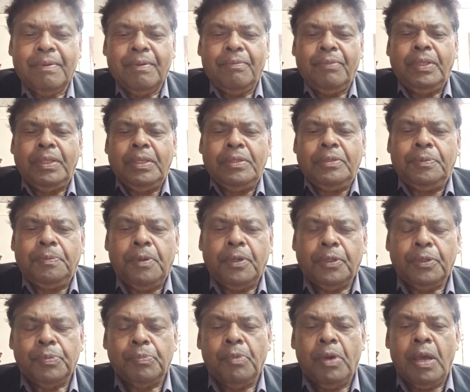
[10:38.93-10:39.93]
with this
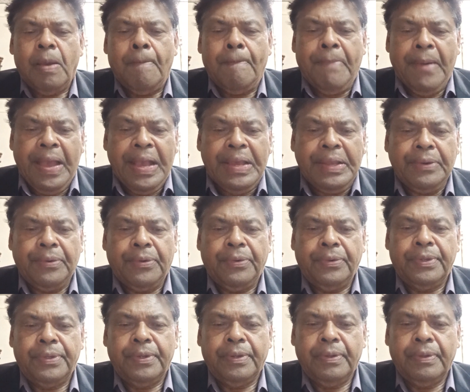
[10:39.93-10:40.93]

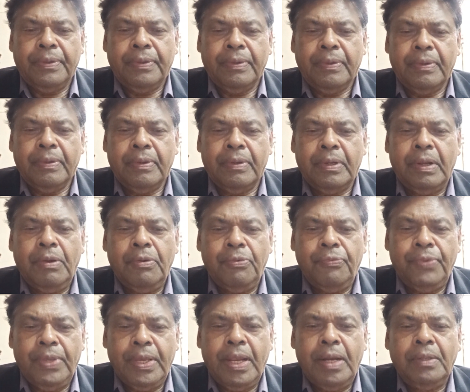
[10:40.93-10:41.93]
background, now
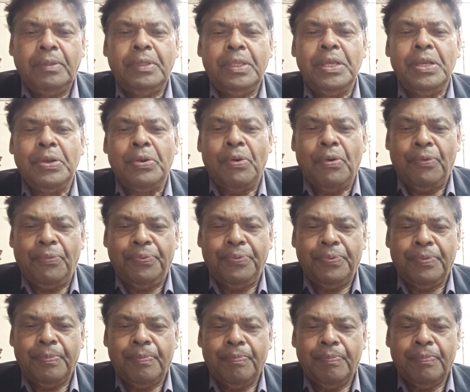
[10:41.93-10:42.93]
we can think of
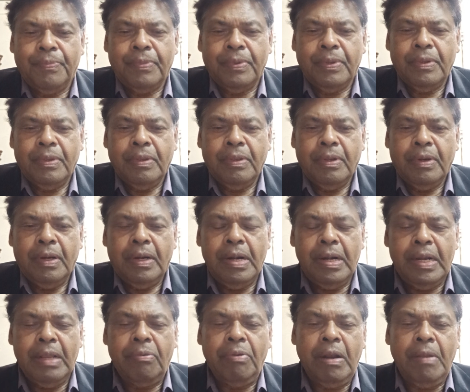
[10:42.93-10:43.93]

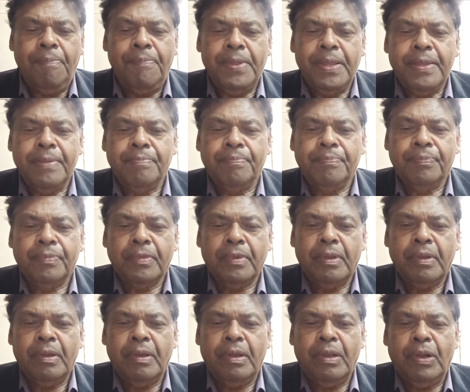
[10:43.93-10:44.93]
developing
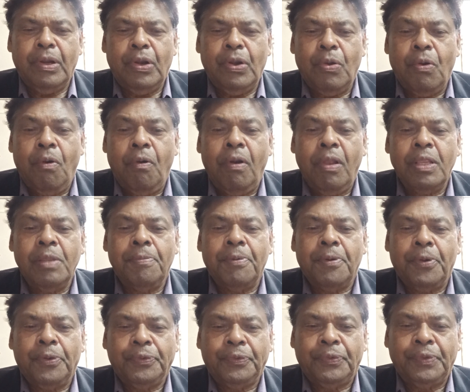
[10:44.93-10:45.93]
knowledge
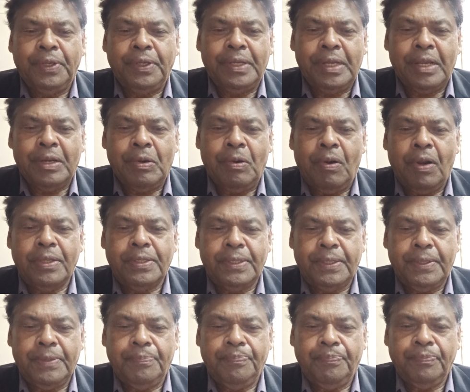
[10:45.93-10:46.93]
processing
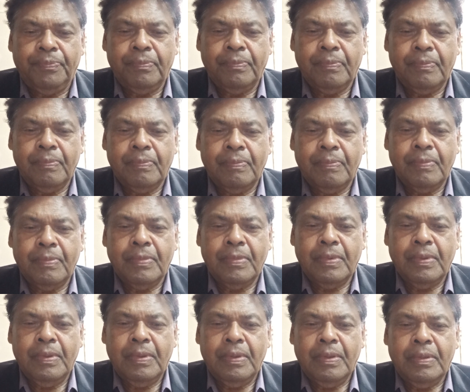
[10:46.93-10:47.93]
technology.
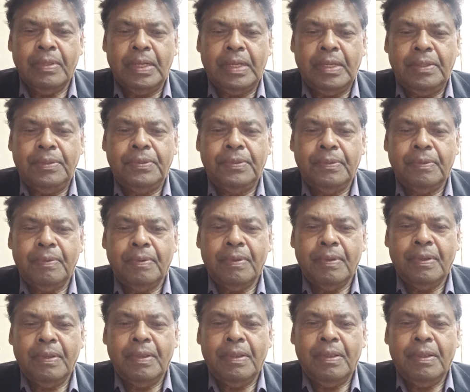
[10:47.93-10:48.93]
That is,
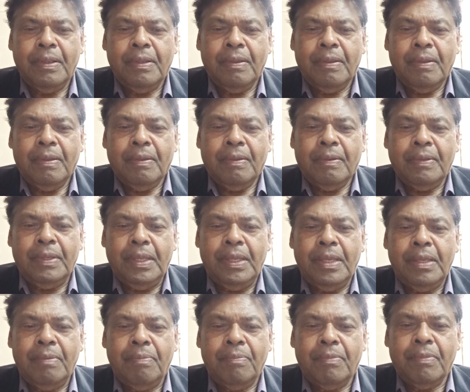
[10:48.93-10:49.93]

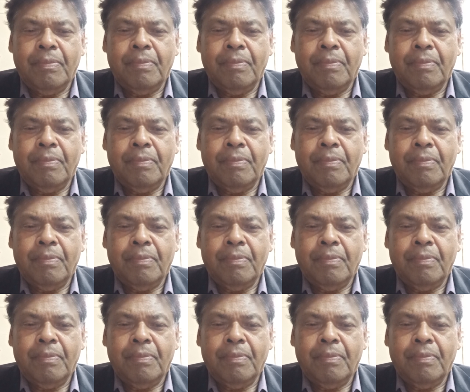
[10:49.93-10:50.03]
the